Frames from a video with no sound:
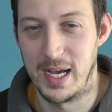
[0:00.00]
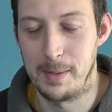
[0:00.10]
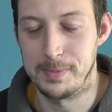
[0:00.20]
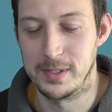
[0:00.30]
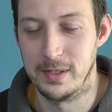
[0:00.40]

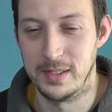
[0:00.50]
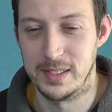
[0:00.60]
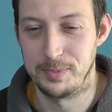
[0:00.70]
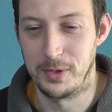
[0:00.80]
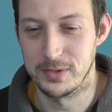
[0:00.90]
Absolutely
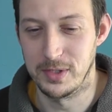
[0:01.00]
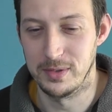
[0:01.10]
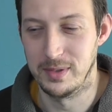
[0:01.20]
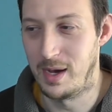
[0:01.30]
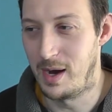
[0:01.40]
spot
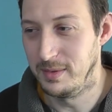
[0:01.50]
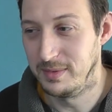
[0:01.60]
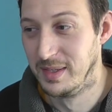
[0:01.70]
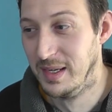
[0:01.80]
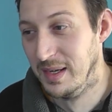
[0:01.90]
on.
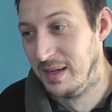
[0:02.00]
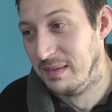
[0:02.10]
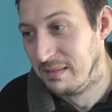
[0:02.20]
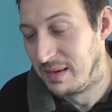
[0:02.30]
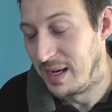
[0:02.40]

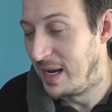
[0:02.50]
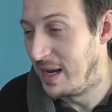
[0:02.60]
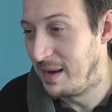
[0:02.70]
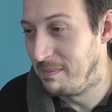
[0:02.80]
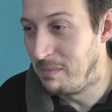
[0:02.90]

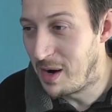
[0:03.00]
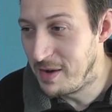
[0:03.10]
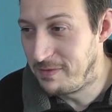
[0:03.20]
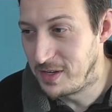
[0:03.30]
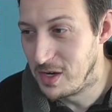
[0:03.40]
In
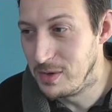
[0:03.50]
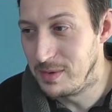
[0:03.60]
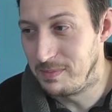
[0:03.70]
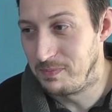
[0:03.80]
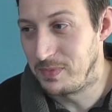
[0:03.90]
my
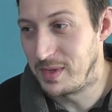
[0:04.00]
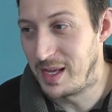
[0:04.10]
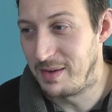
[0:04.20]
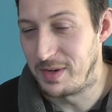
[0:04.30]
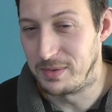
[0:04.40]
view,
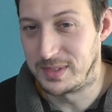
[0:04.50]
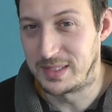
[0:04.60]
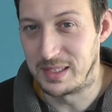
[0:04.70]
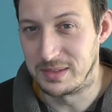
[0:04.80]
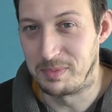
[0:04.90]
if it was
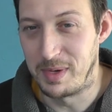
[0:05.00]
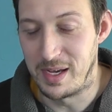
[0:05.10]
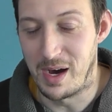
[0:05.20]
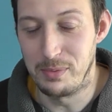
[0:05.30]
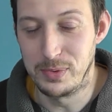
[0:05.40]
down to me,
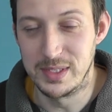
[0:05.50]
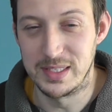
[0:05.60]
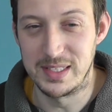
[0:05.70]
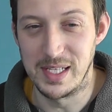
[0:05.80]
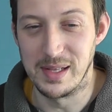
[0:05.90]
I would
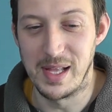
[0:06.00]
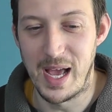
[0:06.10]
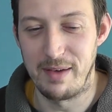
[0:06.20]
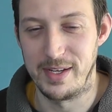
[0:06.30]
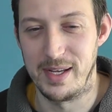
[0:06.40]
still
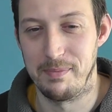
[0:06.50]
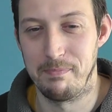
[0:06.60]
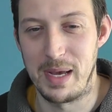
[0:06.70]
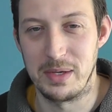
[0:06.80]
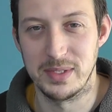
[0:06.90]
have it
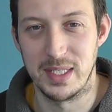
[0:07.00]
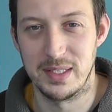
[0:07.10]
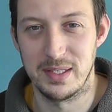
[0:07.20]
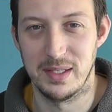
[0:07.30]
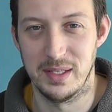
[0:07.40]

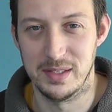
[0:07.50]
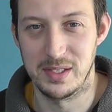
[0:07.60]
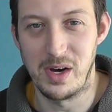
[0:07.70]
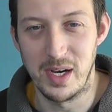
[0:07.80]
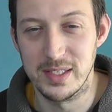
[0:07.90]
mounted as
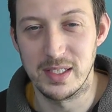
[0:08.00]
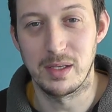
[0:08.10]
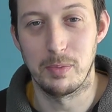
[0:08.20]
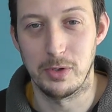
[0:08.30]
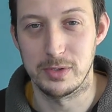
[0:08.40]
high as I
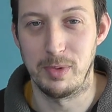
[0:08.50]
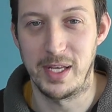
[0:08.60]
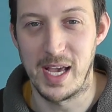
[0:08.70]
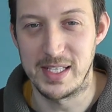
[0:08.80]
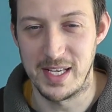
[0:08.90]
could possibly
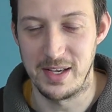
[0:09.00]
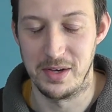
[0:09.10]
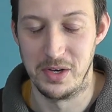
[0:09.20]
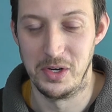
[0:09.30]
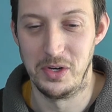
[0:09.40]
get it
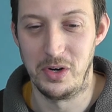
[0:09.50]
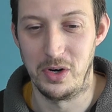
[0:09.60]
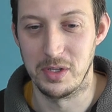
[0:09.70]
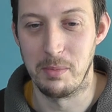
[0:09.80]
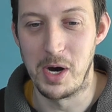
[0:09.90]

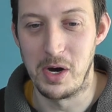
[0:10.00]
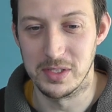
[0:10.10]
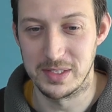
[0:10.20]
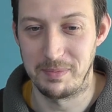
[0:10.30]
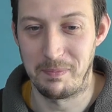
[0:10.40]
on a
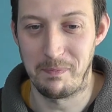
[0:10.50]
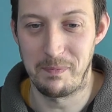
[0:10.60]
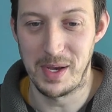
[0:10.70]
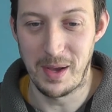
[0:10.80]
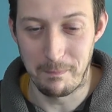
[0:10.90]
mast.
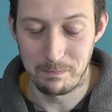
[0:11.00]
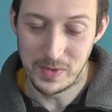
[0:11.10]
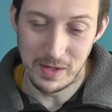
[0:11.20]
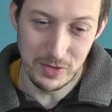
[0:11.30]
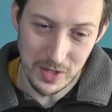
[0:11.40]
But
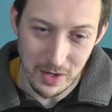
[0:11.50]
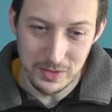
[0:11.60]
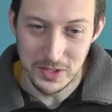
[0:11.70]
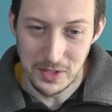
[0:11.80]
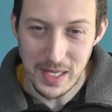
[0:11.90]
if you
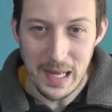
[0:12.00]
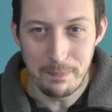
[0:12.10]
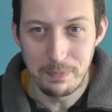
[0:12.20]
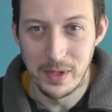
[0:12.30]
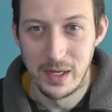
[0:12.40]
can't do
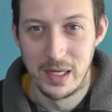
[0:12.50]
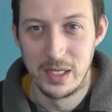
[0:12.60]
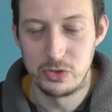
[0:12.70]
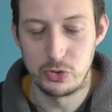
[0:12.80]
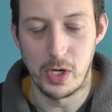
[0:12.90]
that,
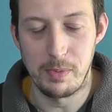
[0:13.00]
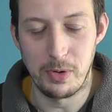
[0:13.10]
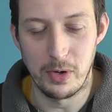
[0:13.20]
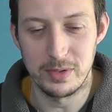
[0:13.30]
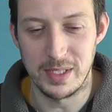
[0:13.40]

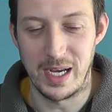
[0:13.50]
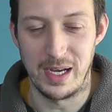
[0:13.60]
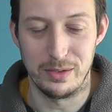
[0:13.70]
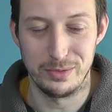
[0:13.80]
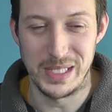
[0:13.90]
tripod
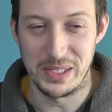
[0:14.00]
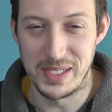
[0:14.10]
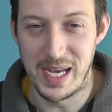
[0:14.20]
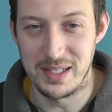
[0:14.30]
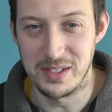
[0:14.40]
at
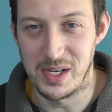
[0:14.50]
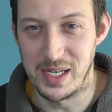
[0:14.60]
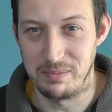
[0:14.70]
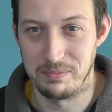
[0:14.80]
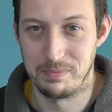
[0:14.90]
around head height.